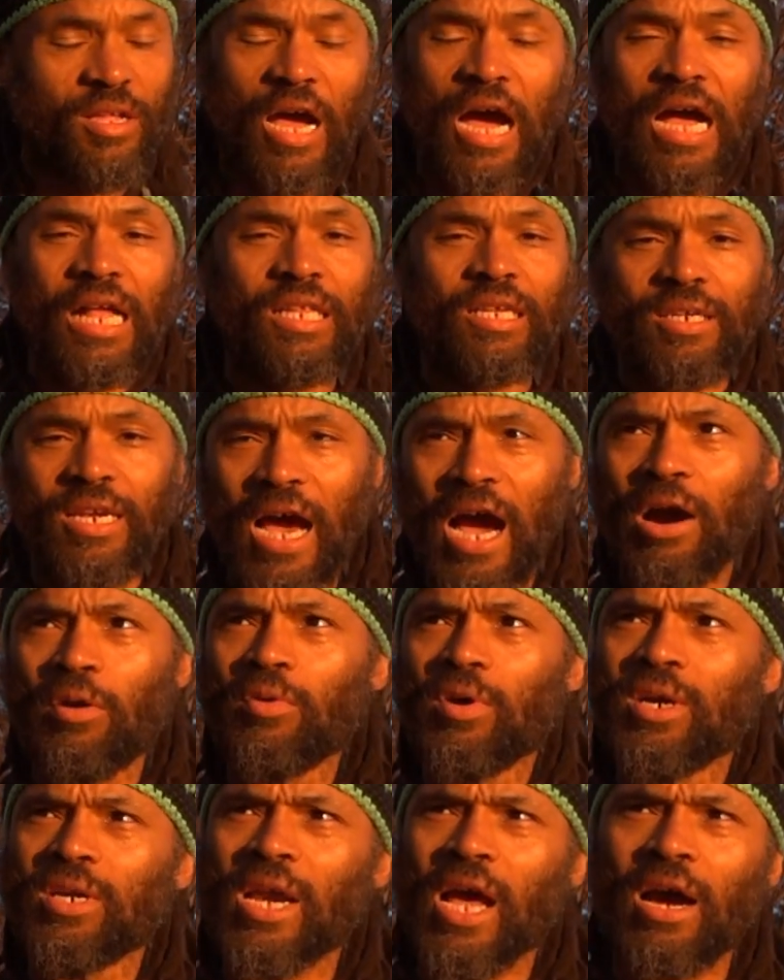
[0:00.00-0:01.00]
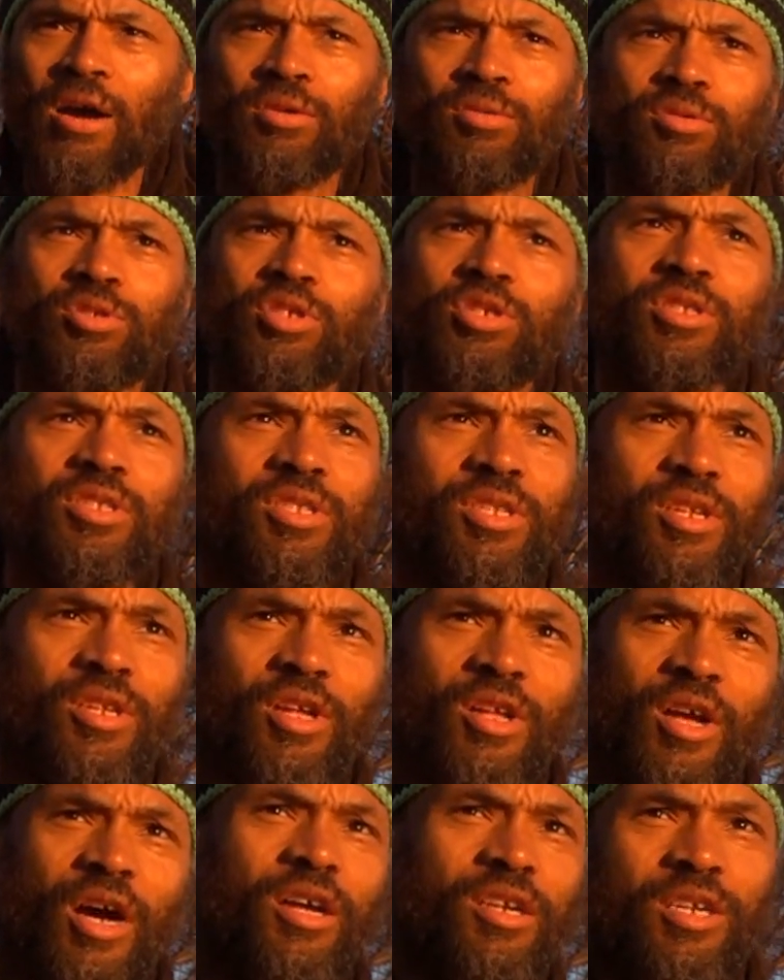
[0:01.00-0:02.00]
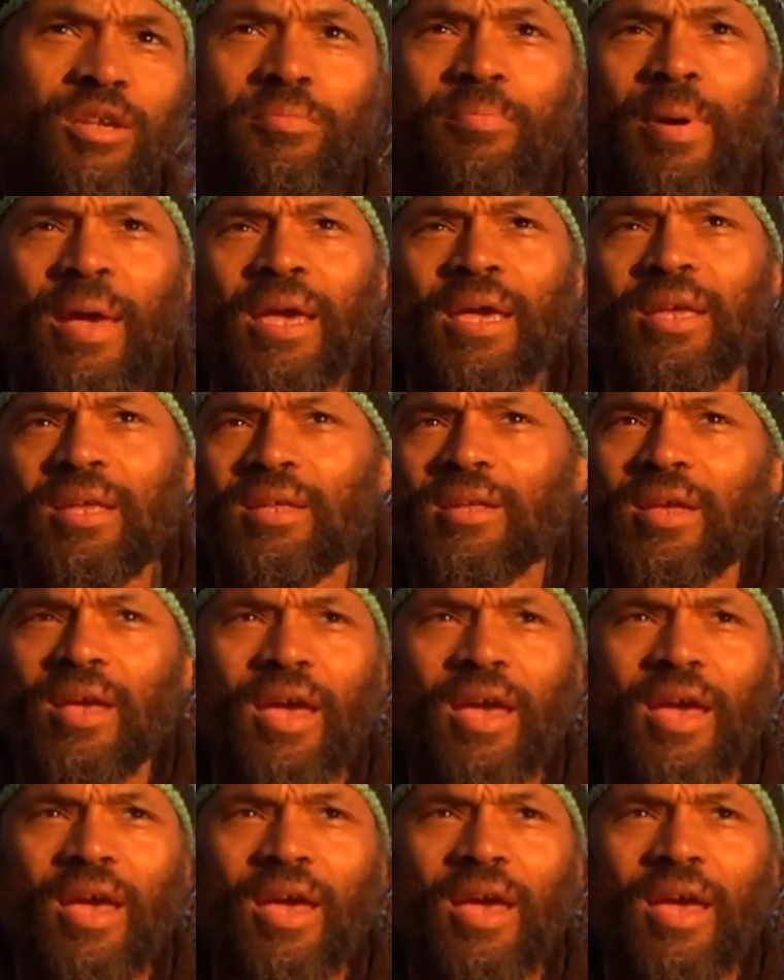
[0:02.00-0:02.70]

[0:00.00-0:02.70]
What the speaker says: Ali Dawa announced a debate.